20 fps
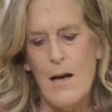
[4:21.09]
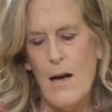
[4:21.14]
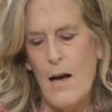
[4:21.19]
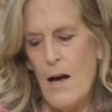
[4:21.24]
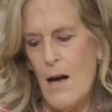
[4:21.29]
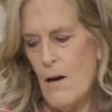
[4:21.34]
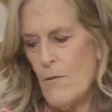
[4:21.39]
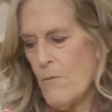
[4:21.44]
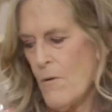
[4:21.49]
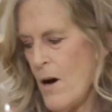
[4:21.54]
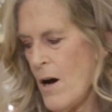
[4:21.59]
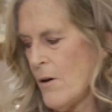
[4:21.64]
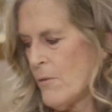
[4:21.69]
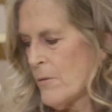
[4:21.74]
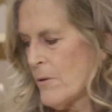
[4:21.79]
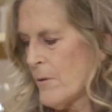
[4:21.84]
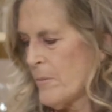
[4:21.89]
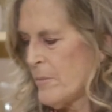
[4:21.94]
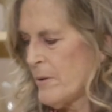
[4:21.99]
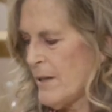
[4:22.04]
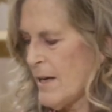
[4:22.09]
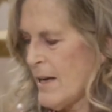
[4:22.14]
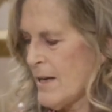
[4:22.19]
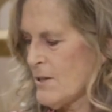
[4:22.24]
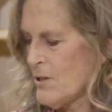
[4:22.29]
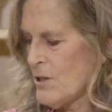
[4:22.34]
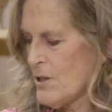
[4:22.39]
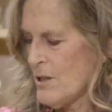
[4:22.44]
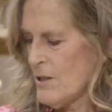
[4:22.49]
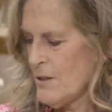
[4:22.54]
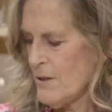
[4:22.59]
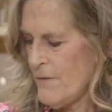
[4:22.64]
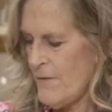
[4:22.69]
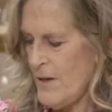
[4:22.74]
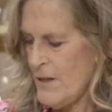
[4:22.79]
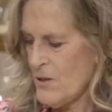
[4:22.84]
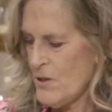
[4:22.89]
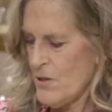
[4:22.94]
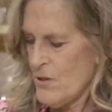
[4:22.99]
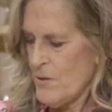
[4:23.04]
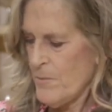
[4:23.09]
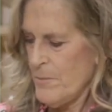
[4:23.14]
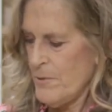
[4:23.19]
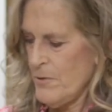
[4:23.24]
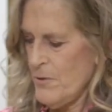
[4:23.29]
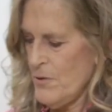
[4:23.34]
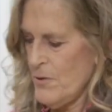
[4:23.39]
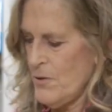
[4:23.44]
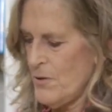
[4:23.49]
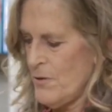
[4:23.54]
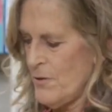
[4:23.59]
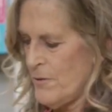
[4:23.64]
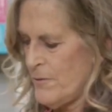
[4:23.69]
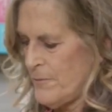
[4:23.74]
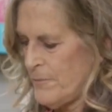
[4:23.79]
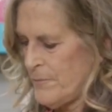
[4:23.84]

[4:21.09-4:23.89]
while we're blanching the vegetables.